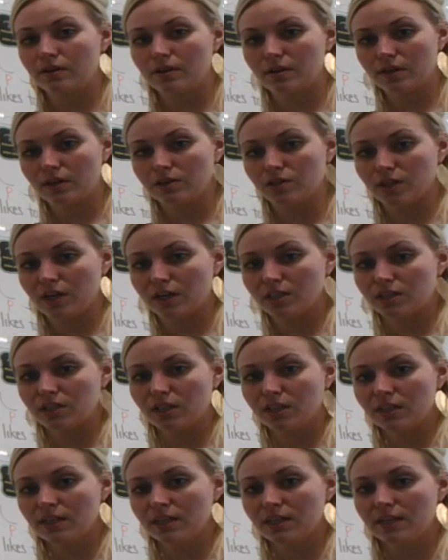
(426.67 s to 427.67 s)

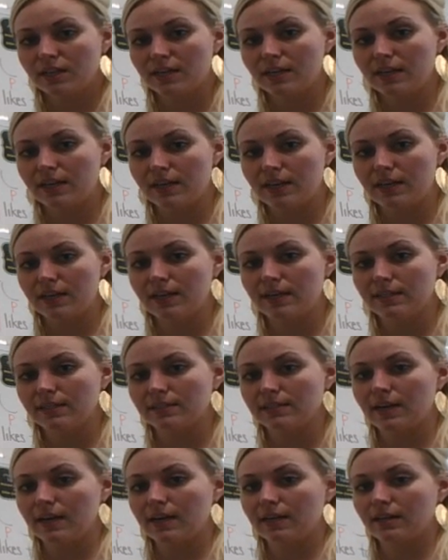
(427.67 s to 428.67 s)
conjunction
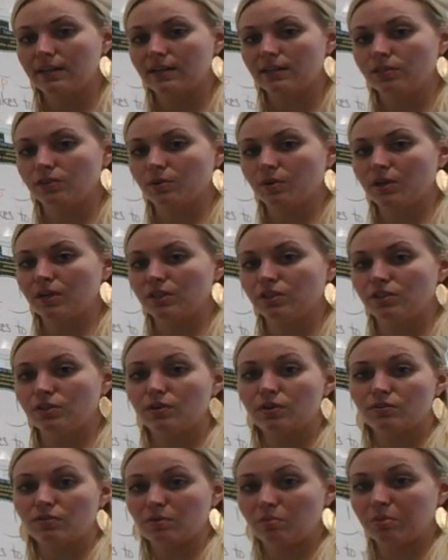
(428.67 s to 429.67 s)
is conjoining two
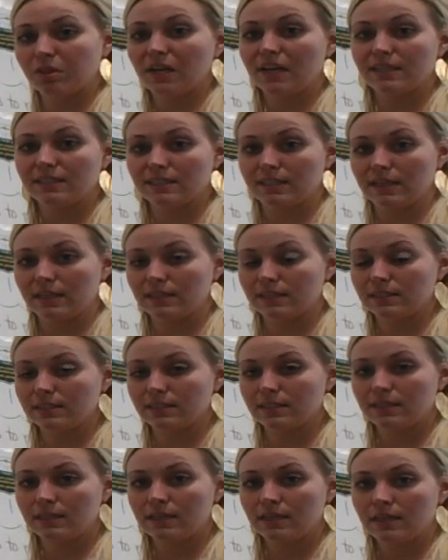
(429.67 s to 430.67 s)
different places,
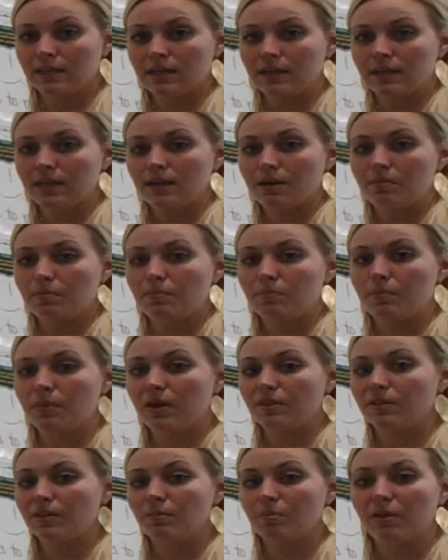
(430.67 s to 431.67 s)

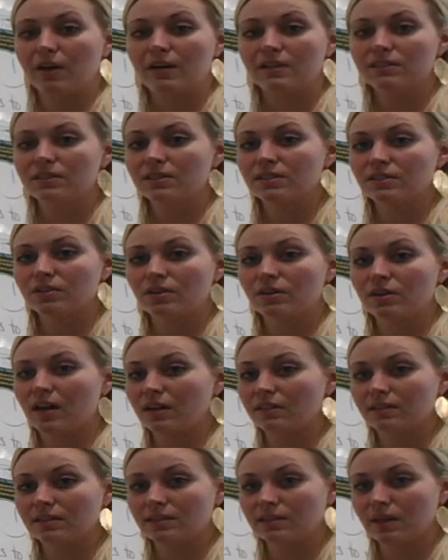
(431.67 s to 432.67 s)
but the places are
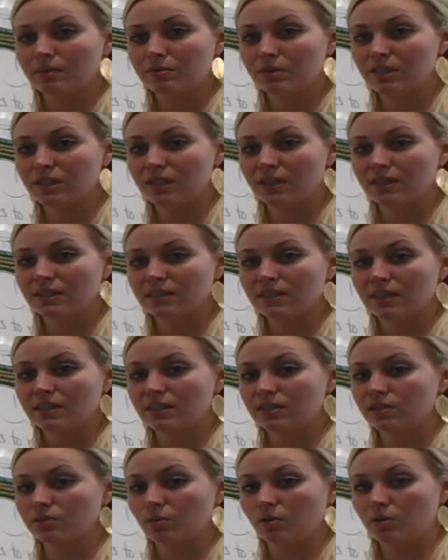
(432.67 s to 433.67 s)
not the subject of the
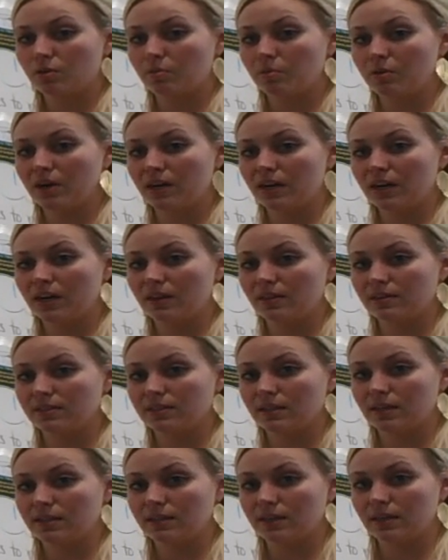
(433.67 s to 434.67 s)
sentence or the predicate of the
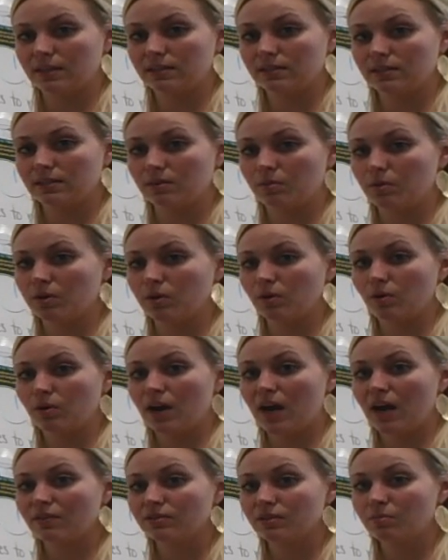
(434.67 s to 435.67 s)
sentence. So we don't
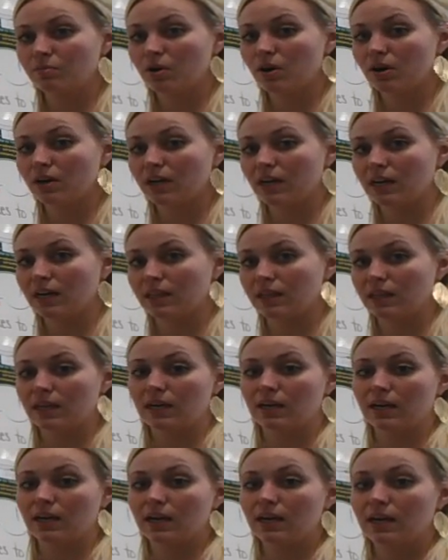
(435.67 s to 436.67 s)
have to mark
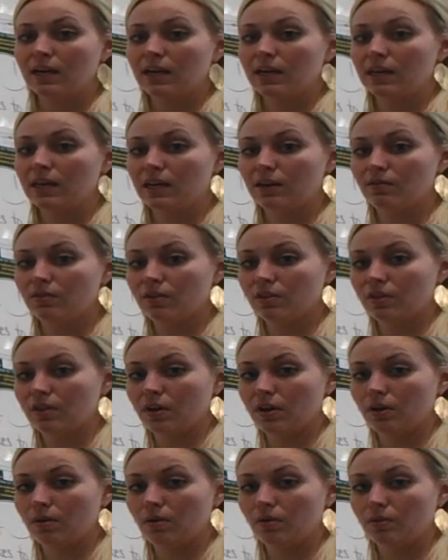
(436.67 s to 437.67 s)
anything, even
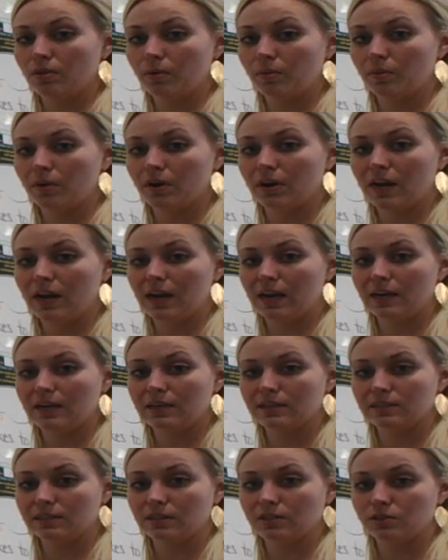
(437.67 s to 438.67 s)
though the word and
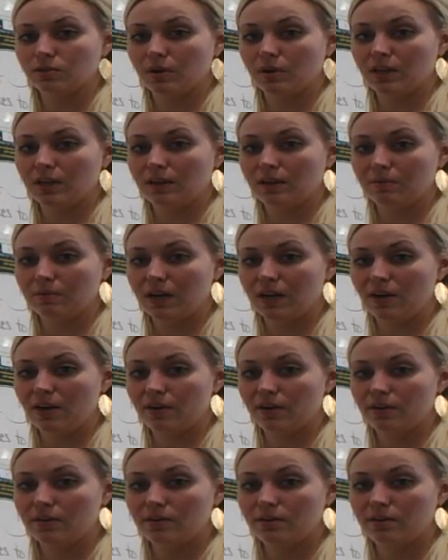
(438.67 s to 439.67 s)
is conjoining them
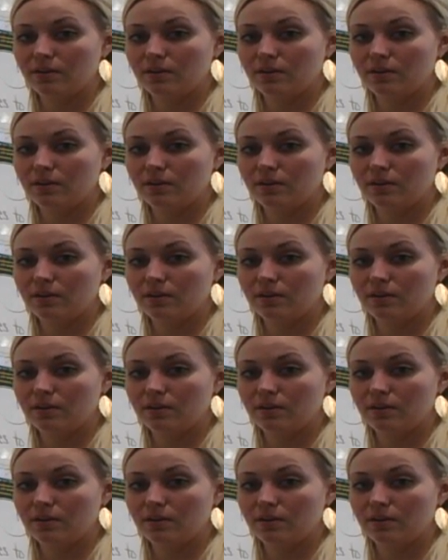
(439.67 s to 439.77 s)
together.